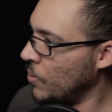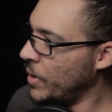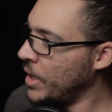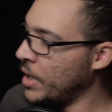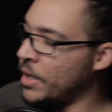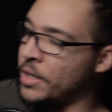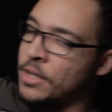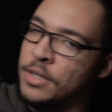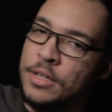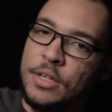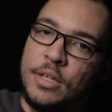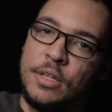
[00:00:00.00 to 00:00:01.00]

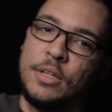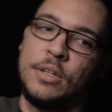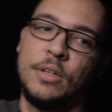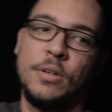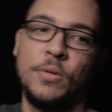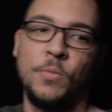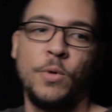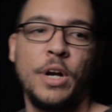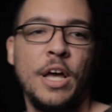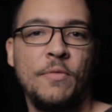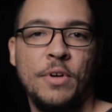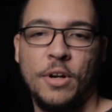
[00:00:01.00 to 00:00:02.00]
We're
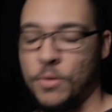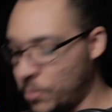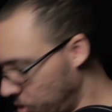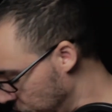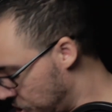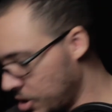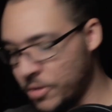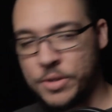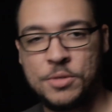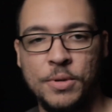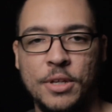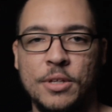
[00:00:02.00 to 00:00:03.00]
having an award show,
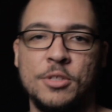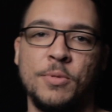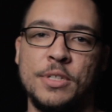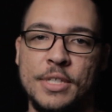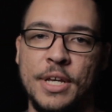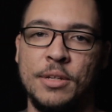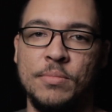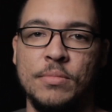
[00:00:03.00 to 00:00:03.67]
as we said